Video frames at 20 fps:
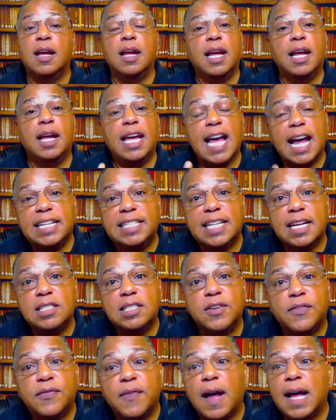He
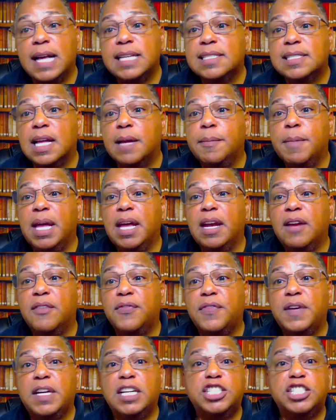identifies them in
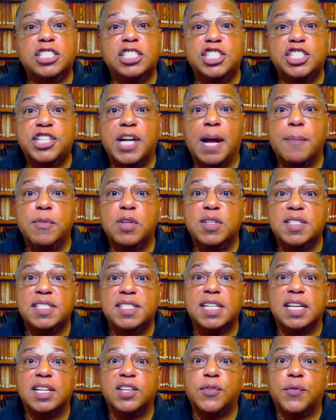Ephesians chapter
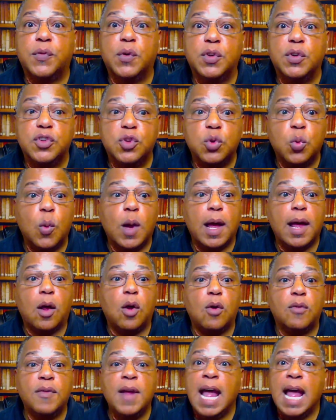6, verse
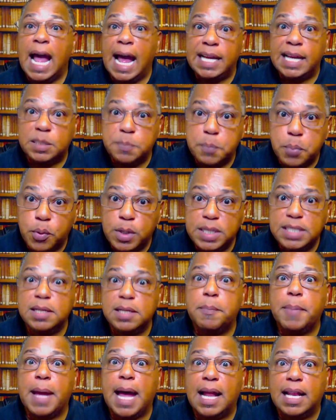12 as
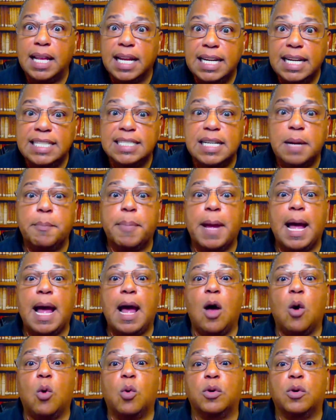principalities and
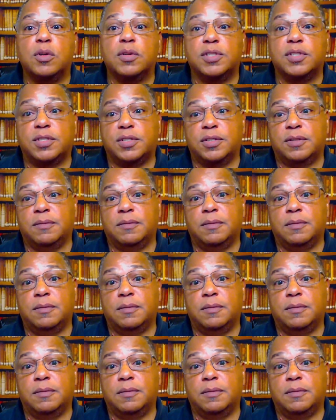powers.